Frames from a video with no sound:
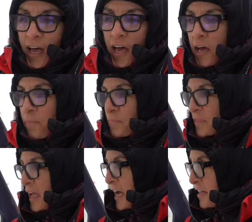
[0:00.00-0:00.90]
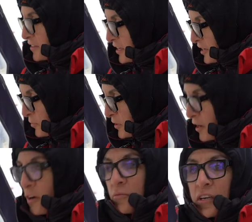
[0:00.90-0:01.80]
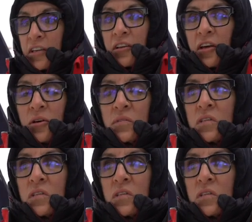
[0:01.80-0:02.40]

um, I think we are ready to go.